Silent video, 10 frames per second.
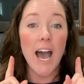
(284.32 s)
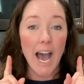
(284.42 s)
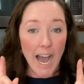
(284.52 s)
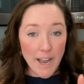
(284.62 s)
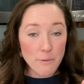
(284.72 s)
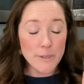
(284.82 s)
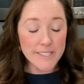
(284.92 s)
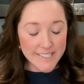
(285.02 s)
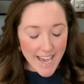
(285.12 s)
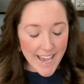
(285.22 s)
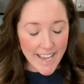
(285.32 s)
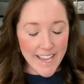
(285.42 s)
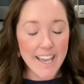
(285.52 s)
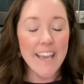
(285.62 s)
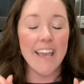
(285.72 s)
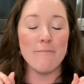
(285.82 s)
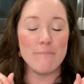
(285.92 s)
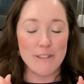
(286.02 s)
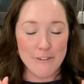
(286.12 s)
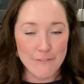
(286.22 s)
I will say and
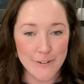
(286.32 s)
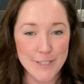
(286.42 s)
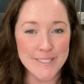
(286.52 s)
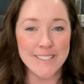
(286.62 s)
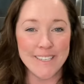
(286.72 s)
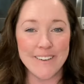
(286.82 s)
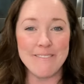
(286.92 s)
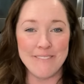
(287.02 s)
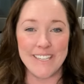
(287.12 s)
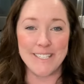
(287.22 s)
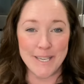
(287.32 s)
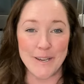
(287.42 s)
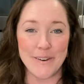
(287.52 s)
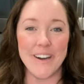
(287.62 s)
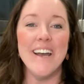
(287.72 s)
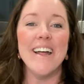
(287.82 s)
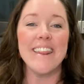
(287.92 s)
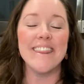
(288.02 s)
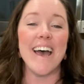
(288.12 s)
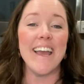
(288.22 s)
be the first to admit too
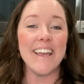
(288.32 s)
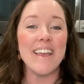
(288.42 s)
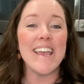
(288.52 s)
that